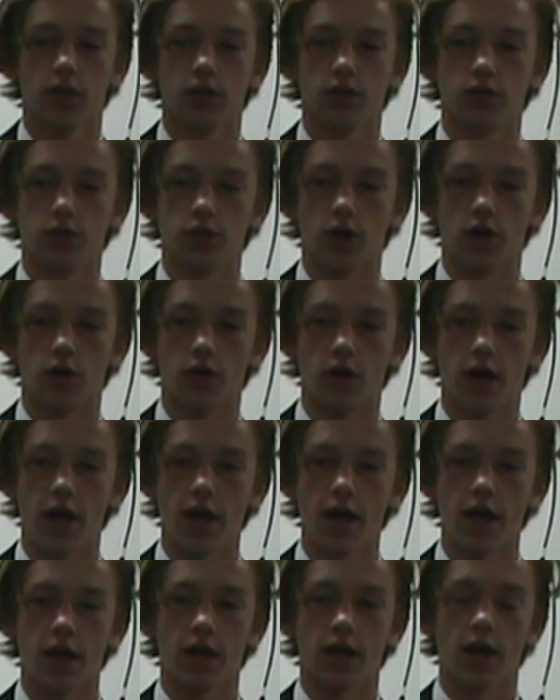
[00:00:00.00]
So,
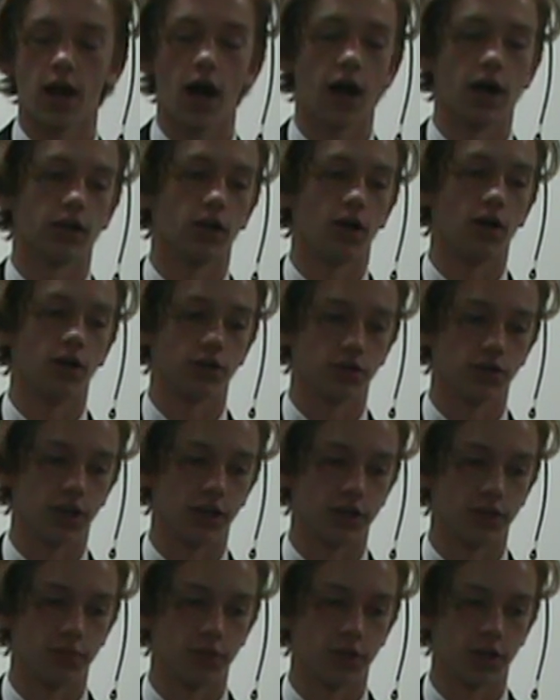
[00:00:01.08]
and I'd also
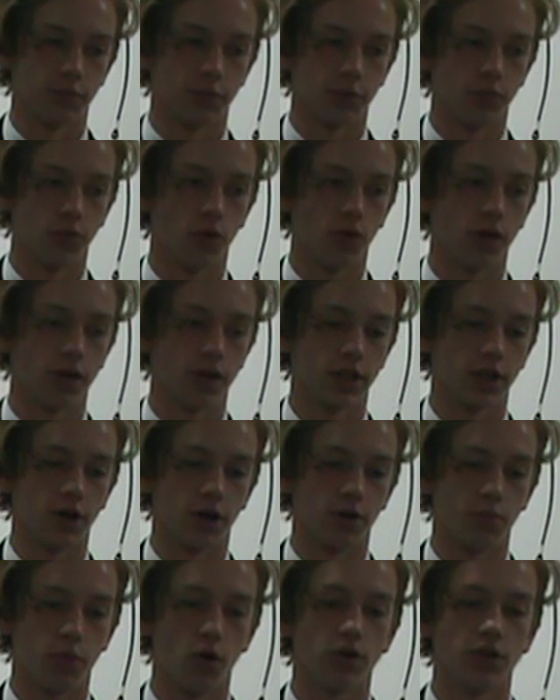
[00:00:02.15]
like to bring up the point that our
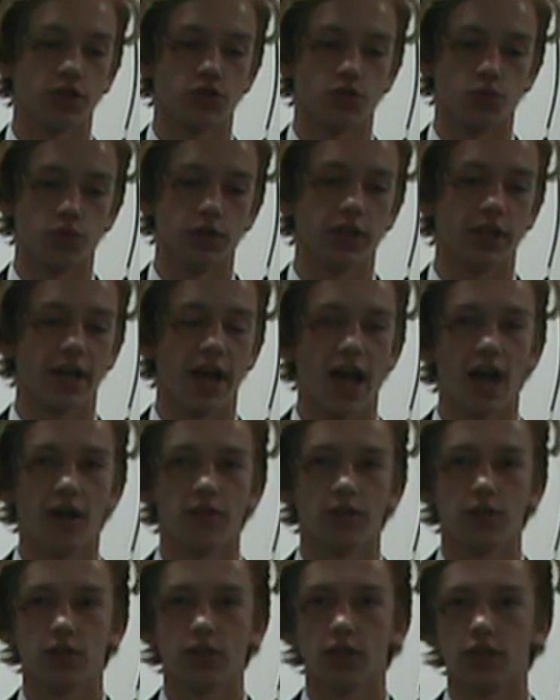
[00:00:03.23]
opponents really
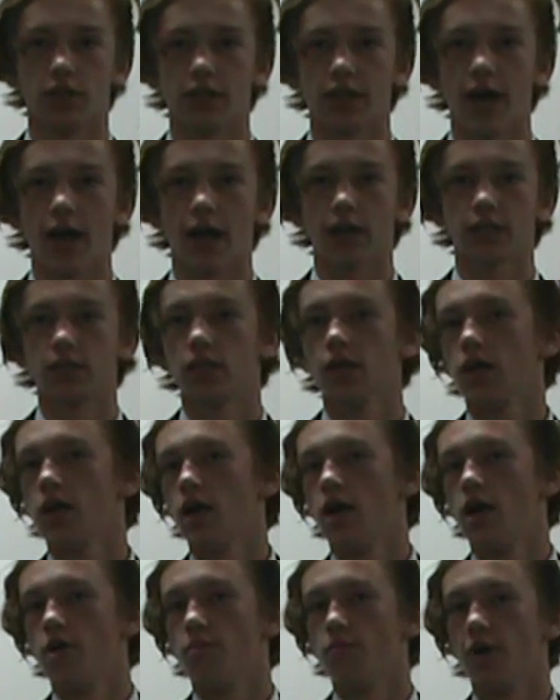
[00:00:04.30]
haven't attacked
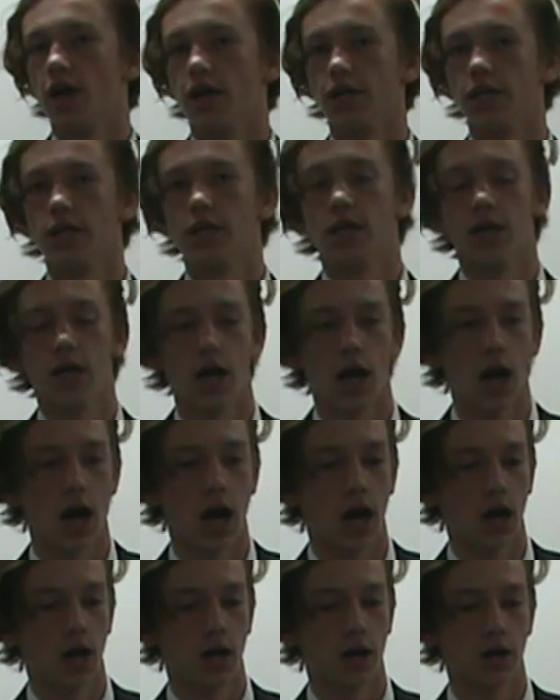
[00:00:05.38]
many,
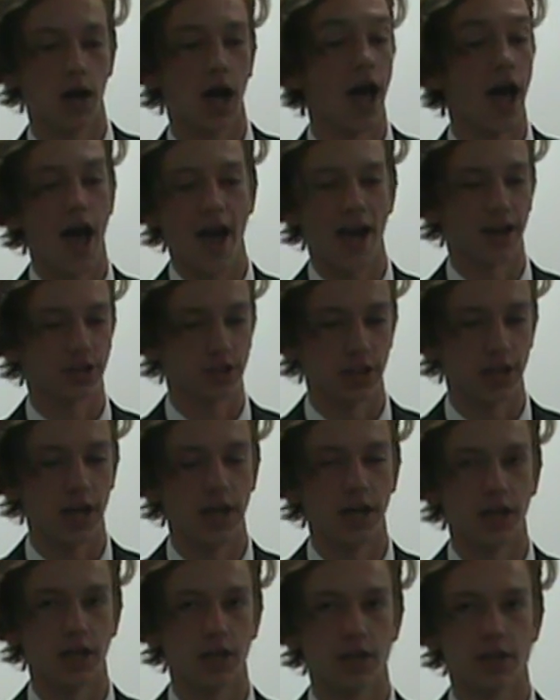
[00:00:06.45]
actually
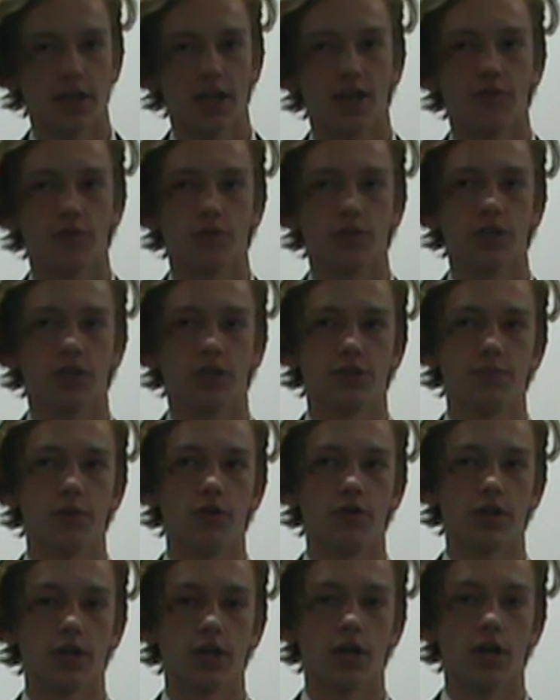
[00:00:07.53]
any, they haven't really
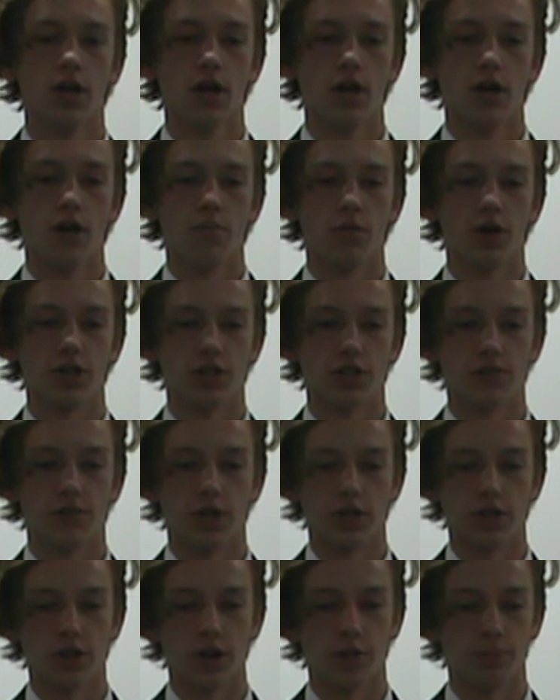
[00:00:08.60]
spoken much of our
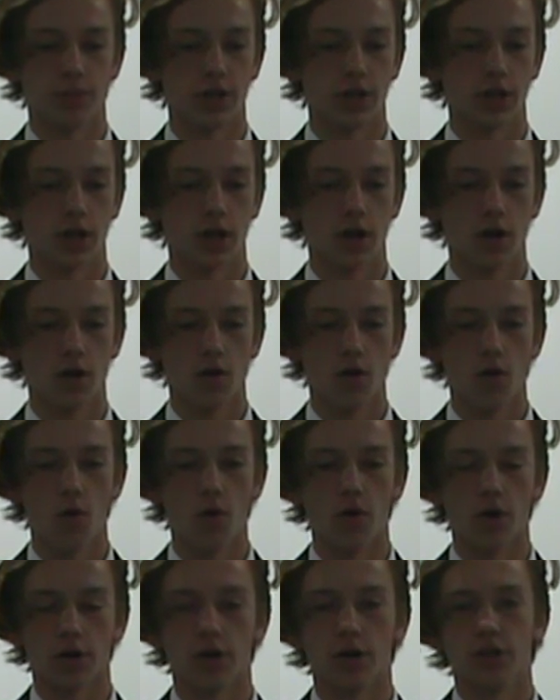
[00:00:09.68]
dumping
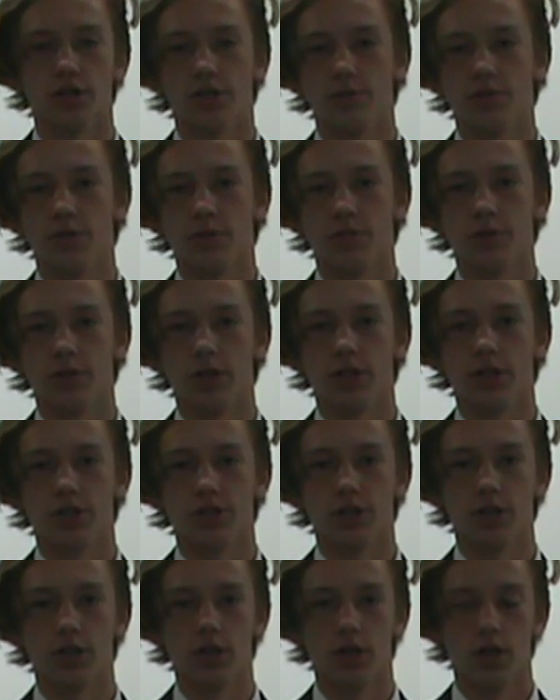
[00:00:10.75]
or currency
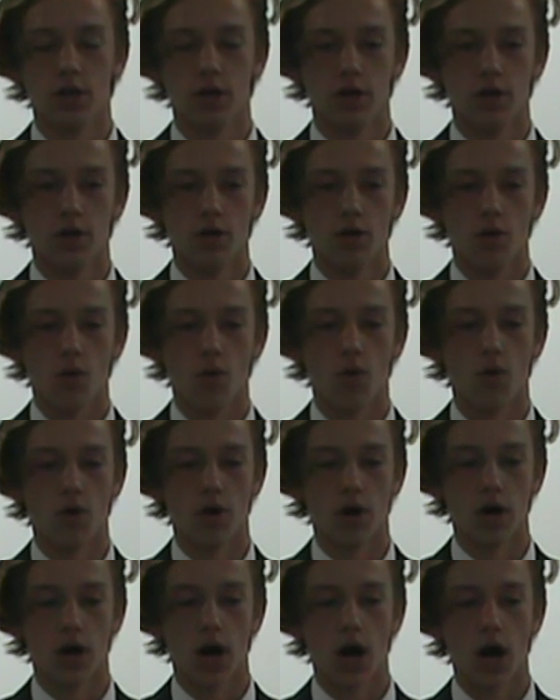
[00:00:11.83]
manipulation
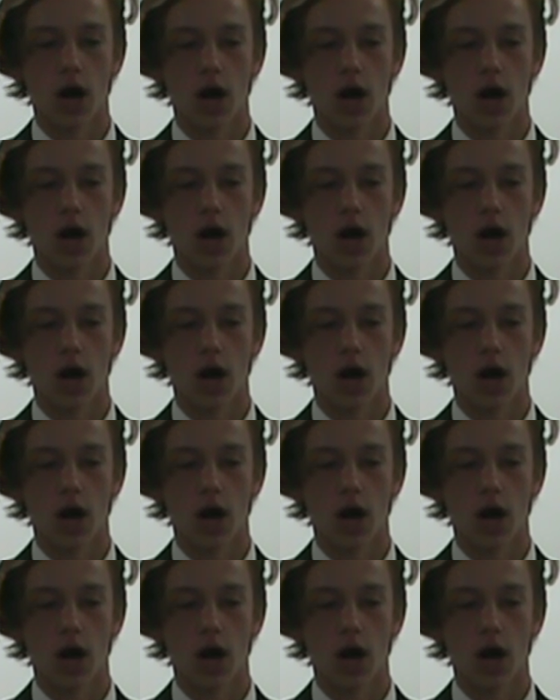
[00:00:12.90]
or